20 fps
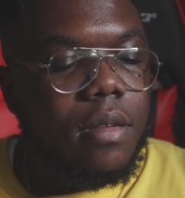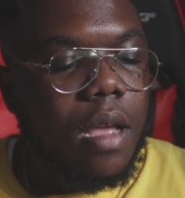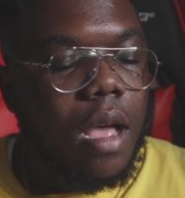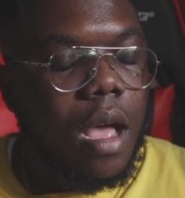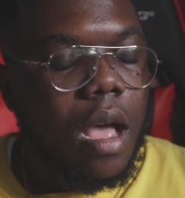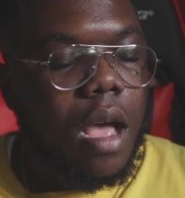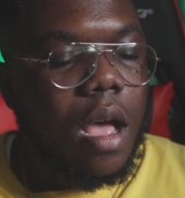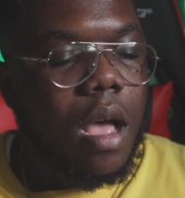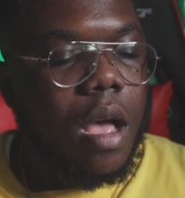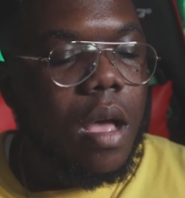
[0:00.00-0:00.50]

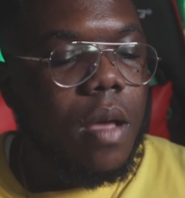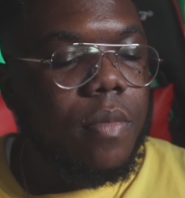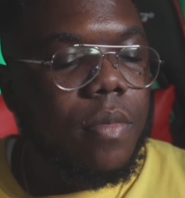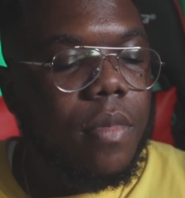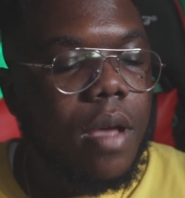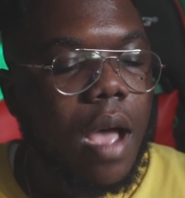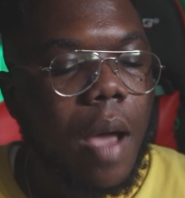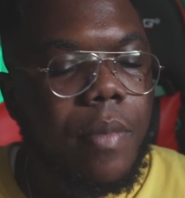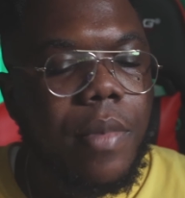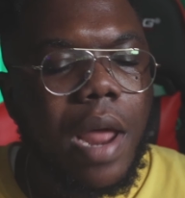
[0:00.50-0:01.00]
Um,
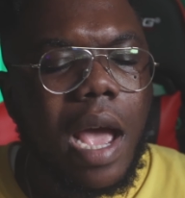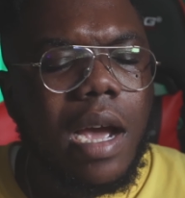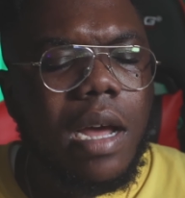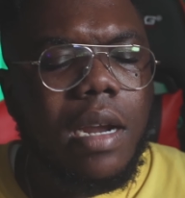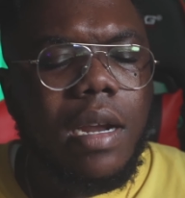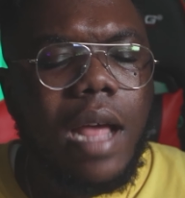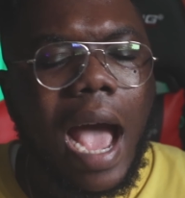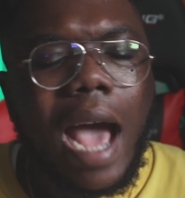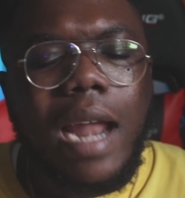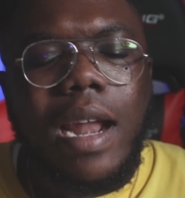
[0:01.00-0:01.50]
I'm not
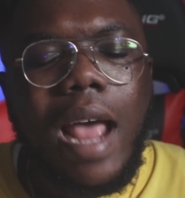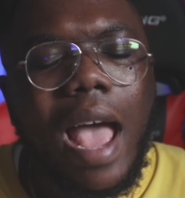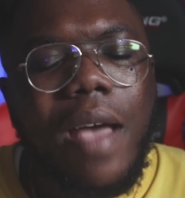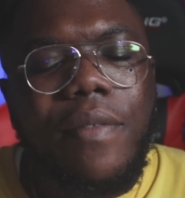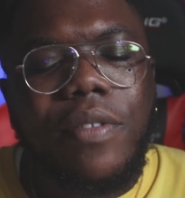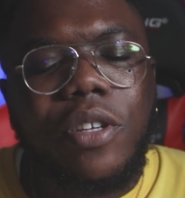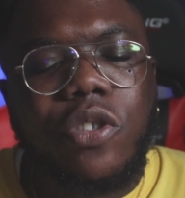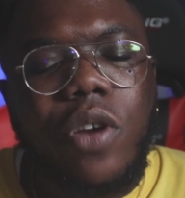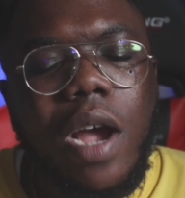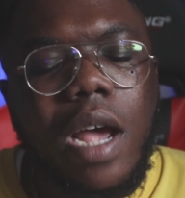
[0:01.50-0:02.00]
gonna. I, I,
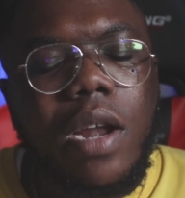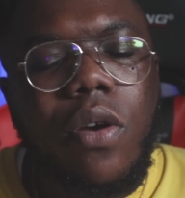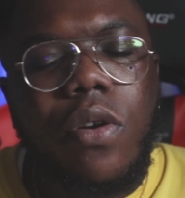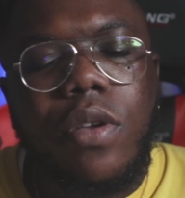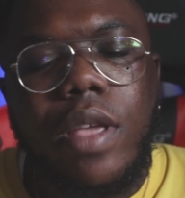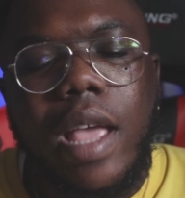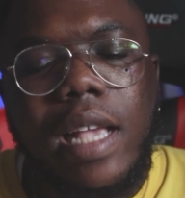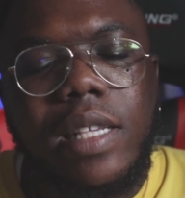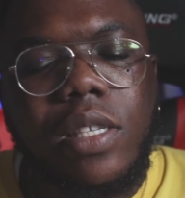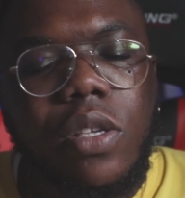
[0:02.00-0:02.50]
haven't tried
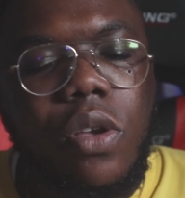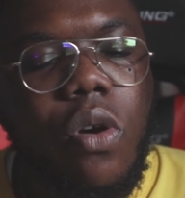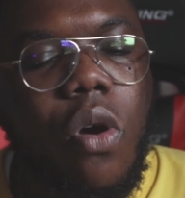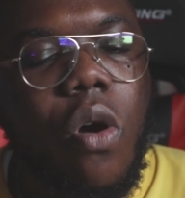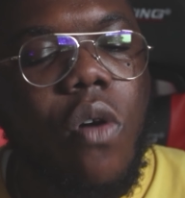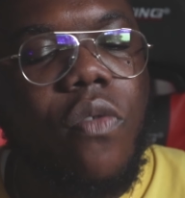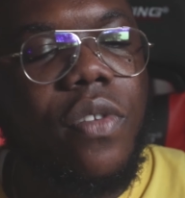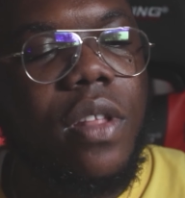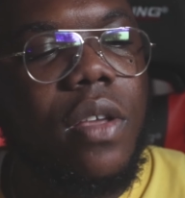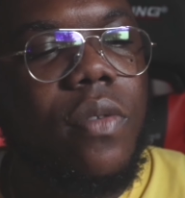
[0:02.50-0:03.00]
on yet, so
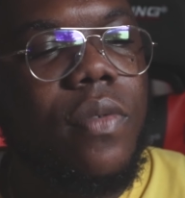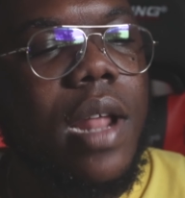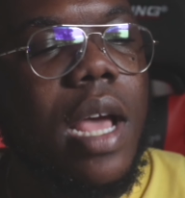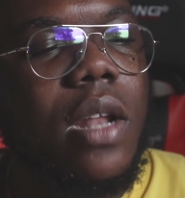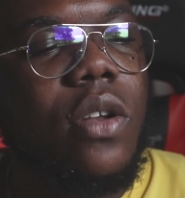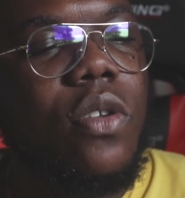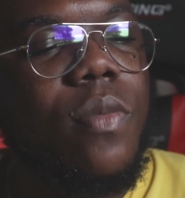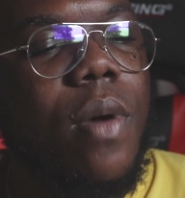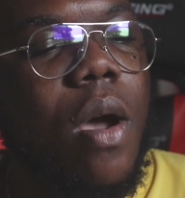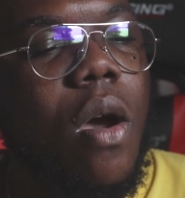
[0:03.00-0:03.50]
hopefully when I
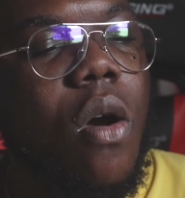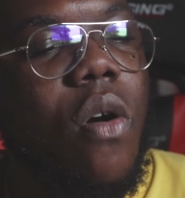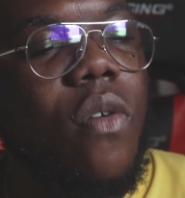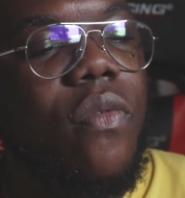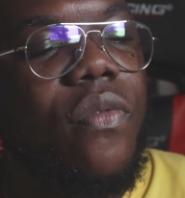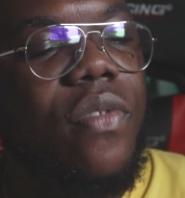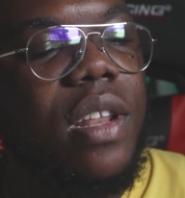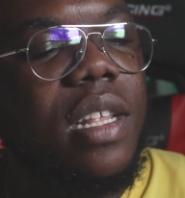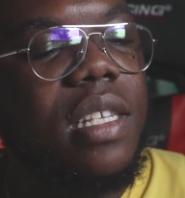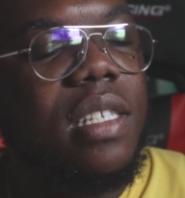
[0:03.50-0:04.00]
do my own
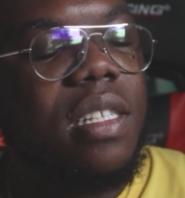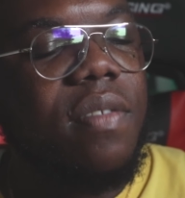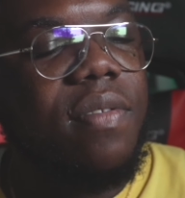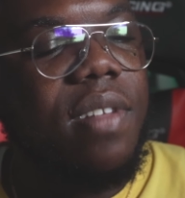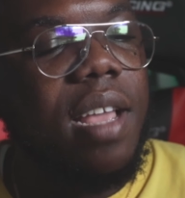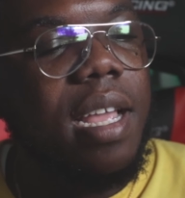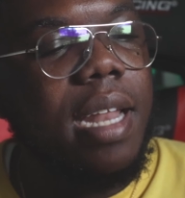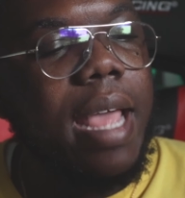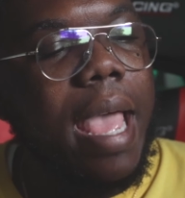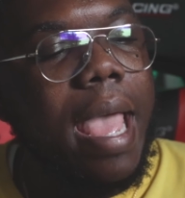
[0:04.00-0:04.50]
feet and stuff
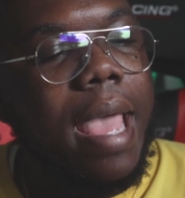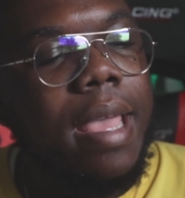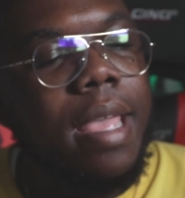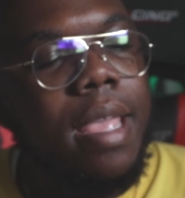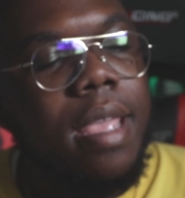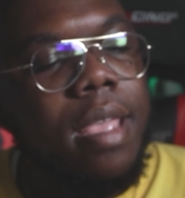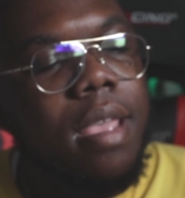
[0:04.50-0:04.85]
like that,